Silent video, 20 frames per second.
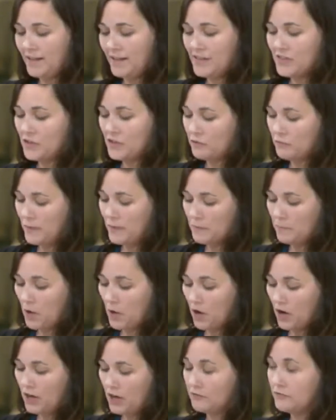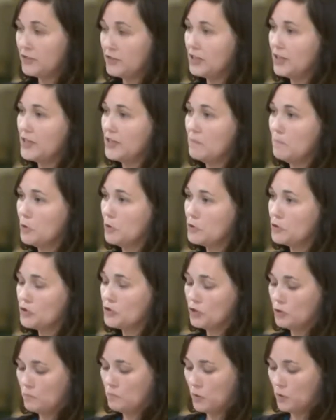There have been powerful and
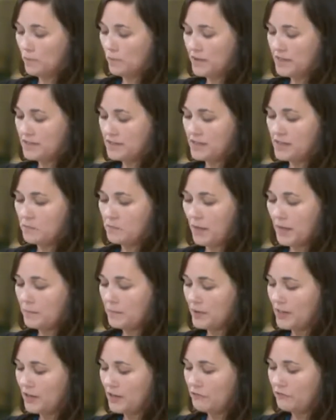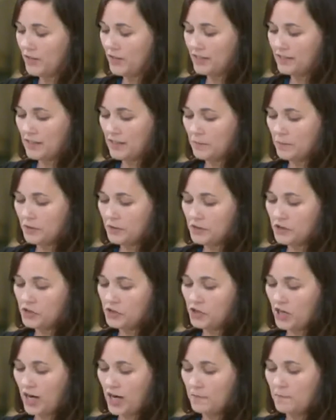emotional moments as people have felt able to
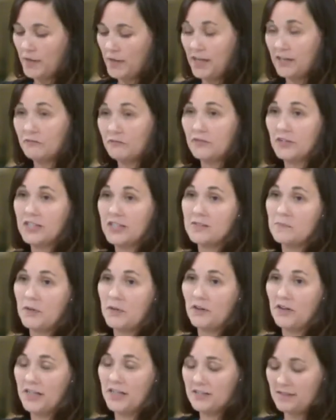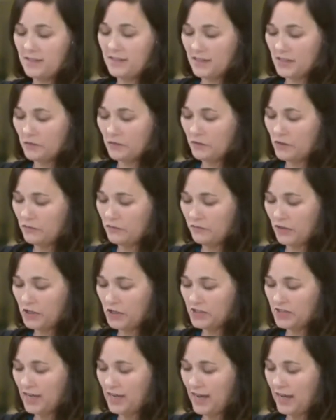share painful experiences for the
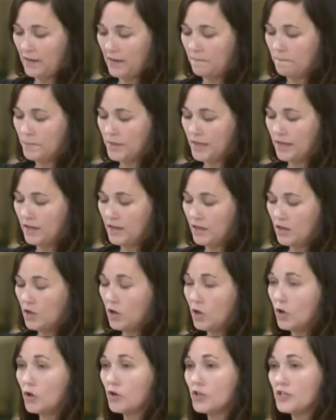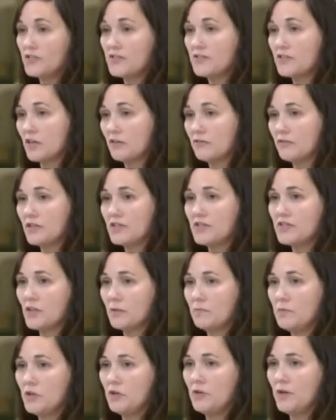first time, or discovered
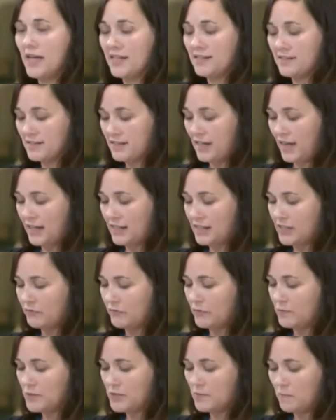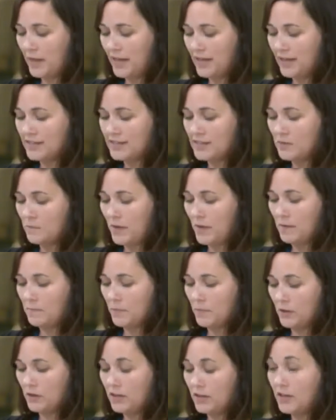some new insights from speaking to
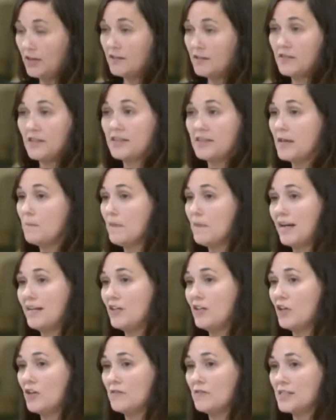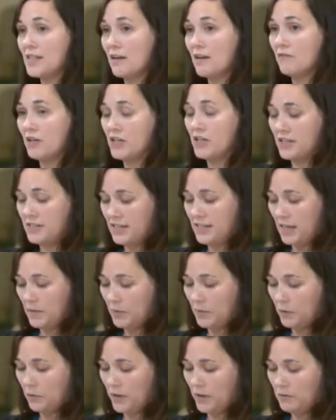people that they might not have sat round a
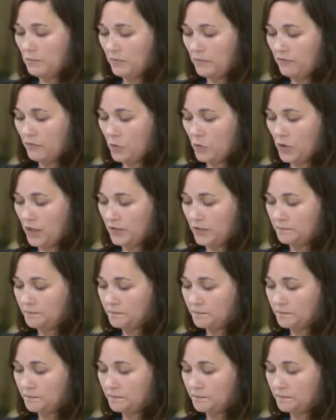table with before.